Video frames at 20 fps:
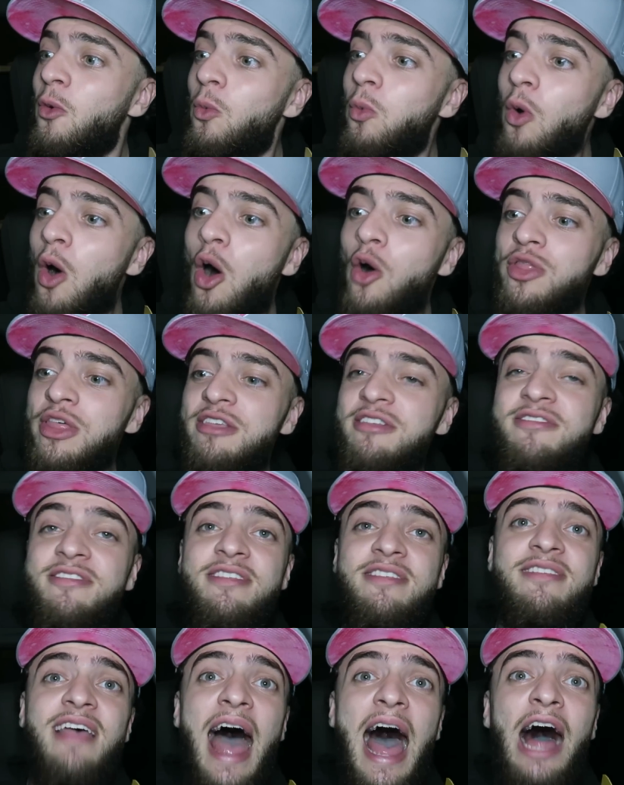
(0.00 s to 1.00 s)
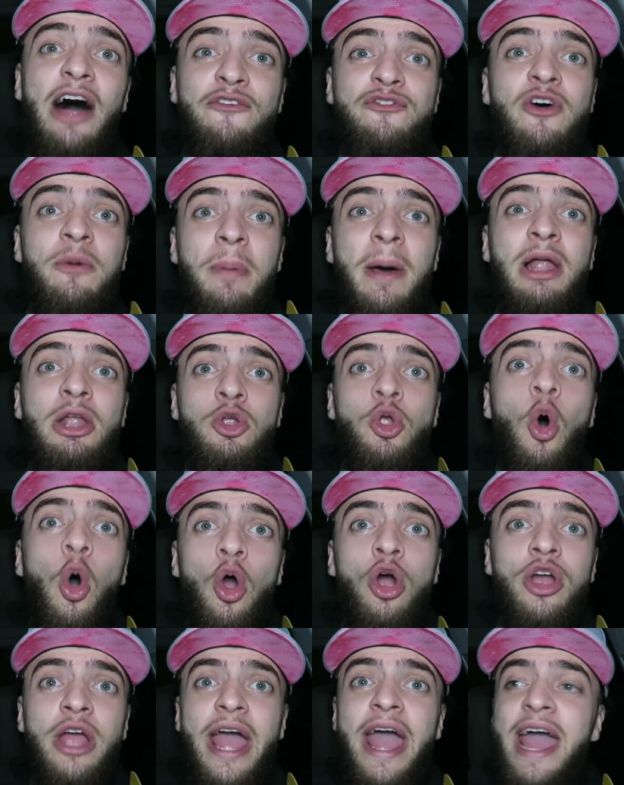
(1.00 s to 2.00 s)
Whoa, this is the Alphabet
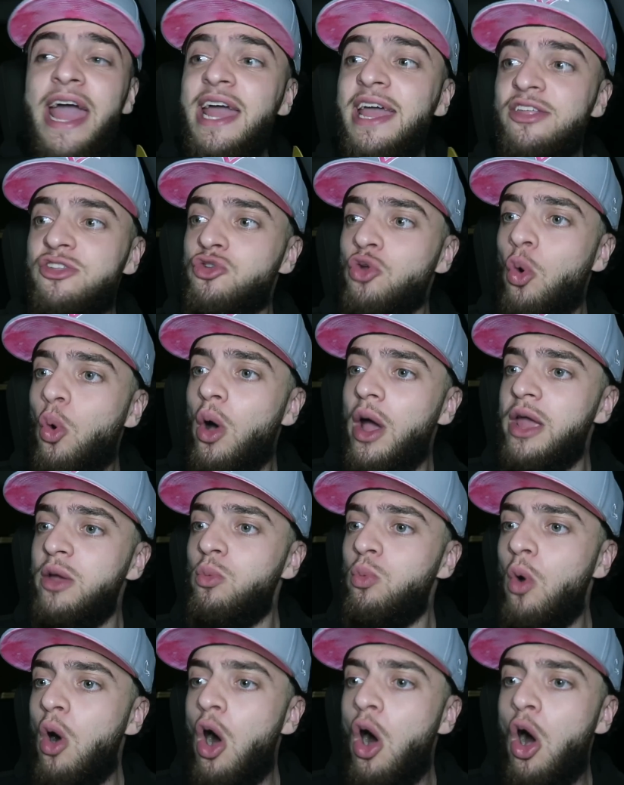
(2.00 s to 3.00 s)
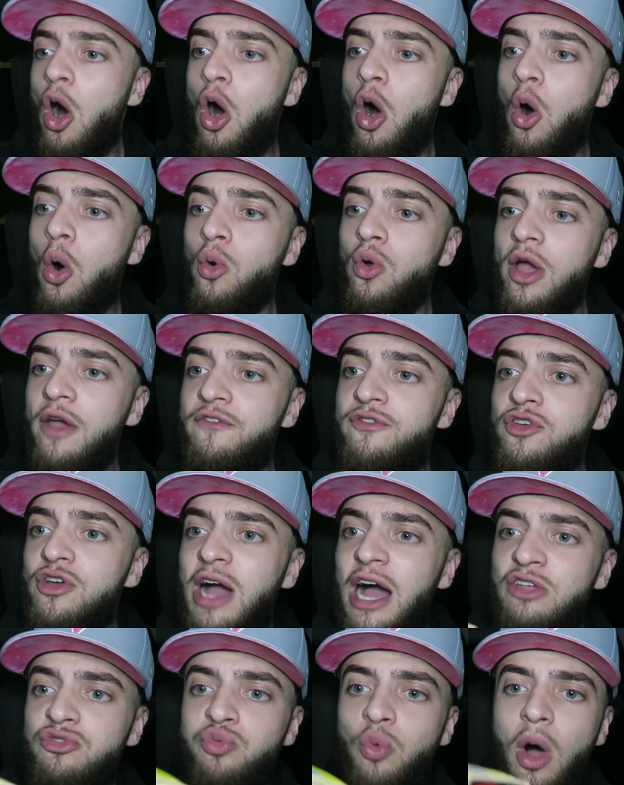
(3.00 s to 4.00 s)
Lore A toy. Whoa, if you
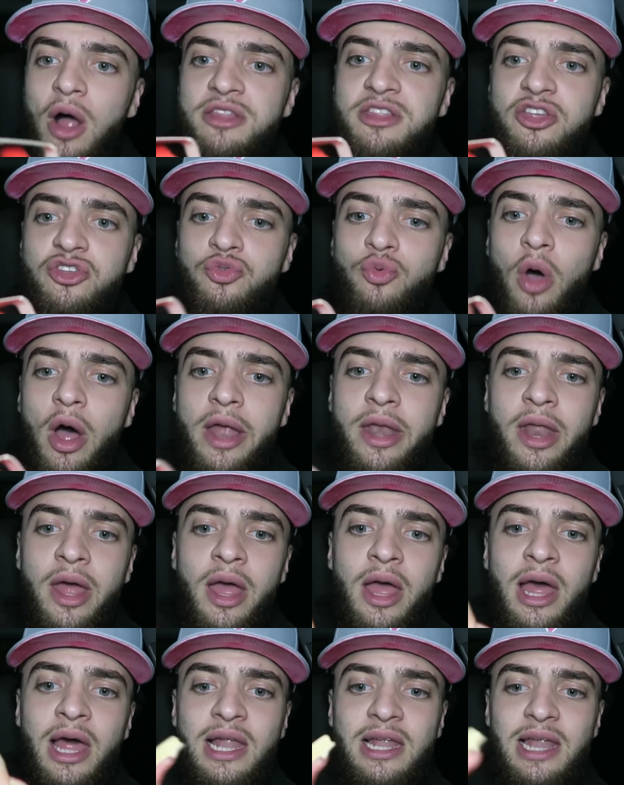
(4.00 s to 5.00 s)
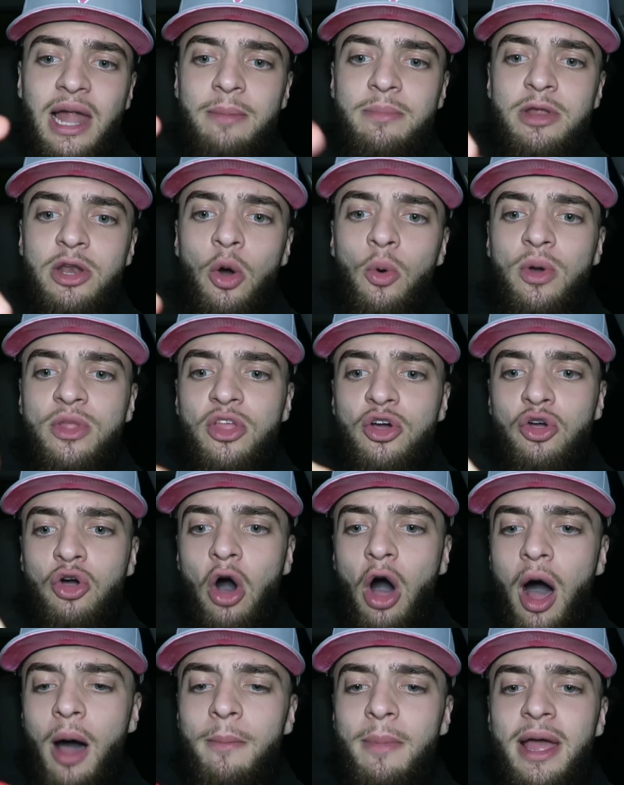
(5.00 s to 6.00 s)
guys want this one, let me know in the
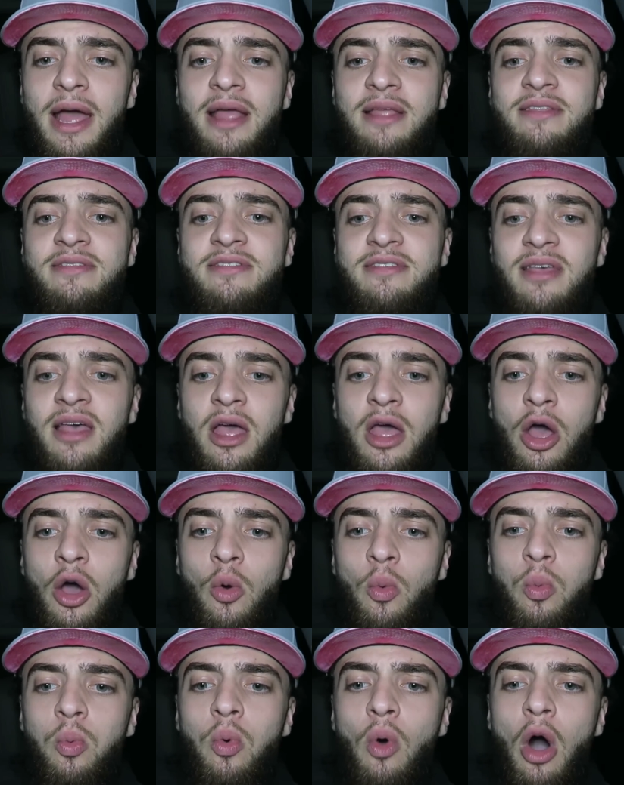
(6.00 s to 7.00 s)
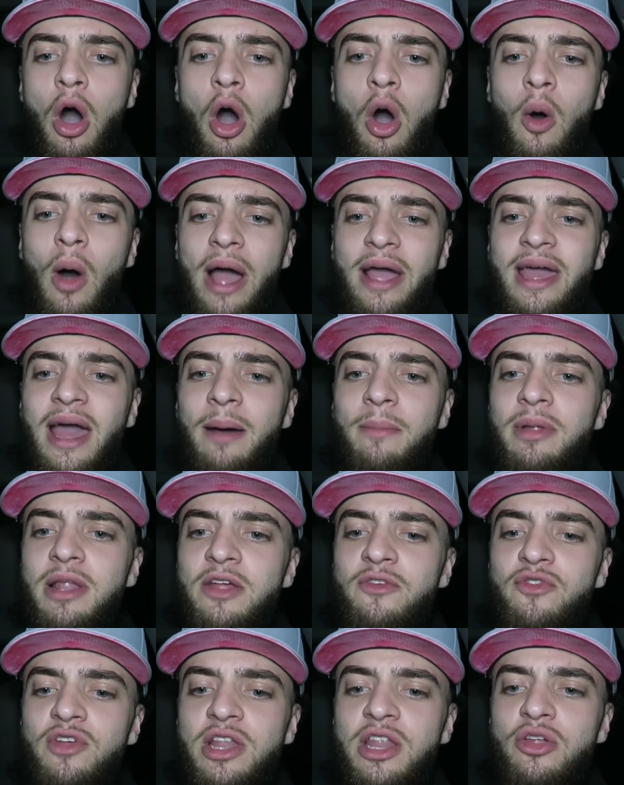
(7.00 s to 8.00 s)
comments. Whoa, I can't
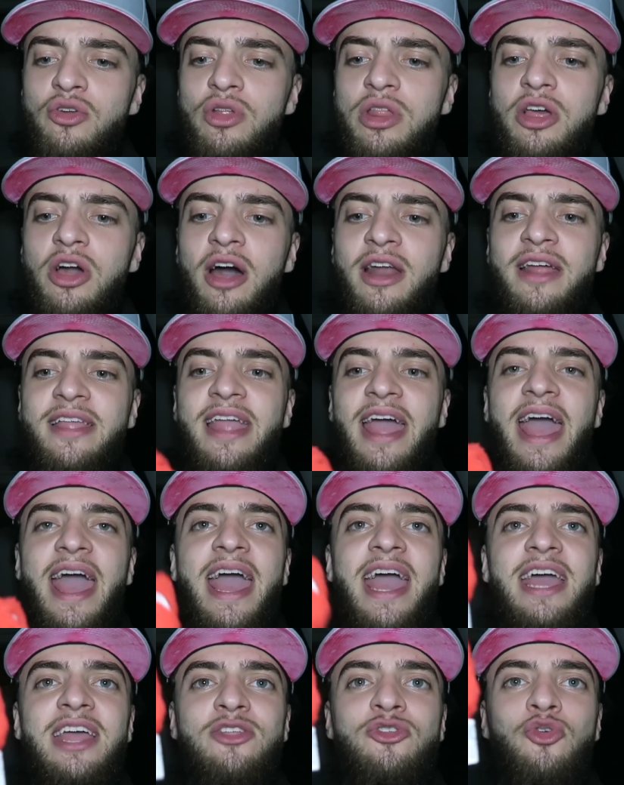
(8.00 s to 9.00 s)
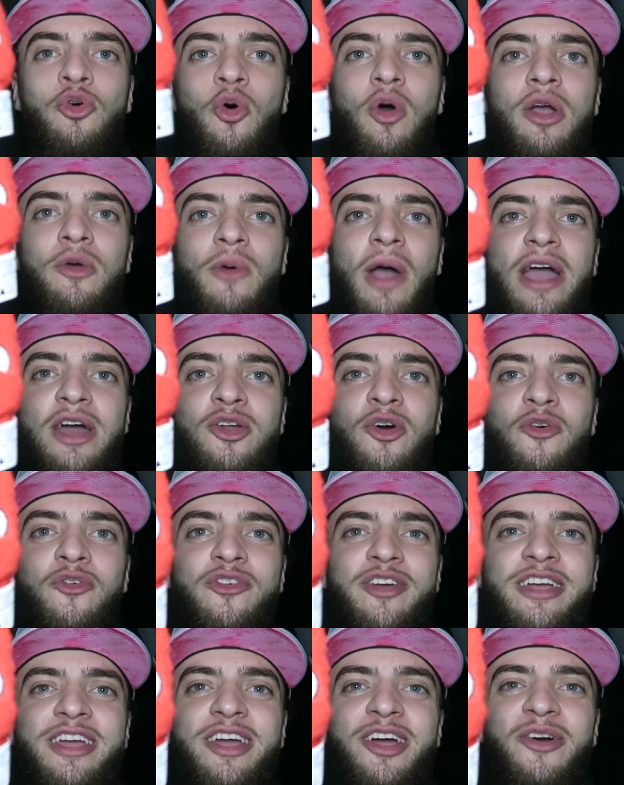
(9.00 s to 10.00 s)
believe we literally got an A toy right
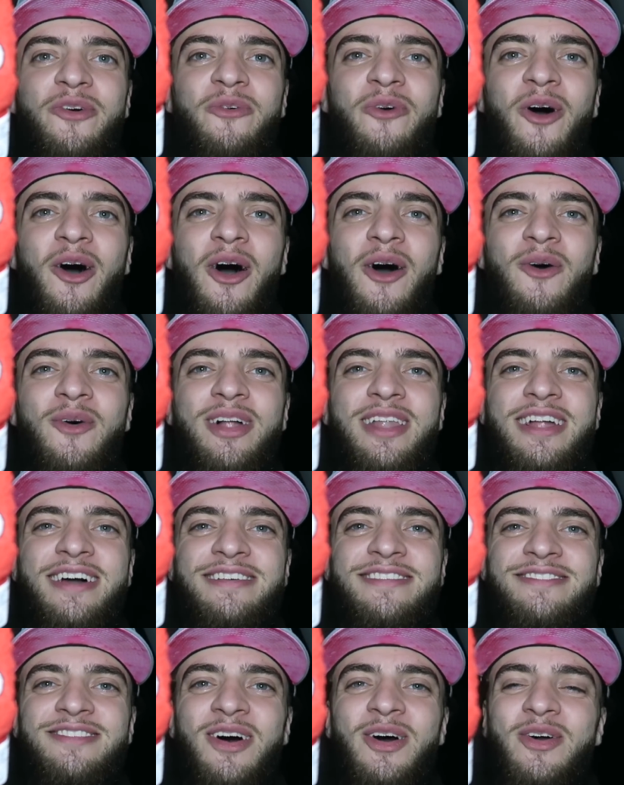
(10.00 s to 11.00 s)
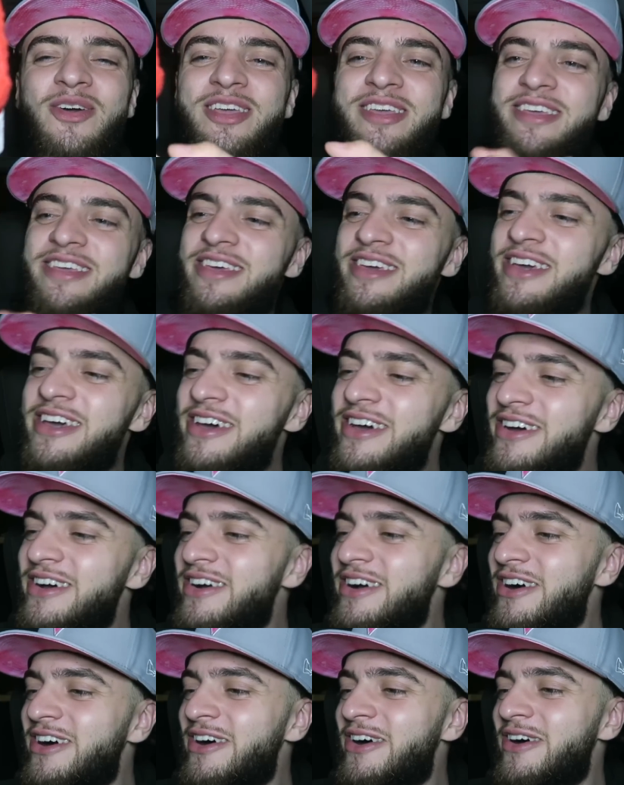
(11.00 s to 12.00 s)
over here. Whoa, it looks so
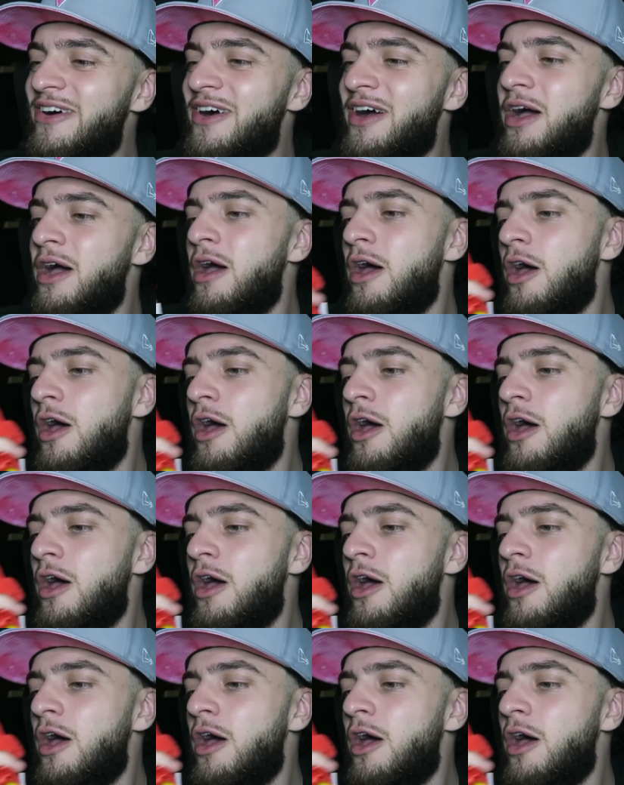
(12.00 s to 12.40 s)
cute.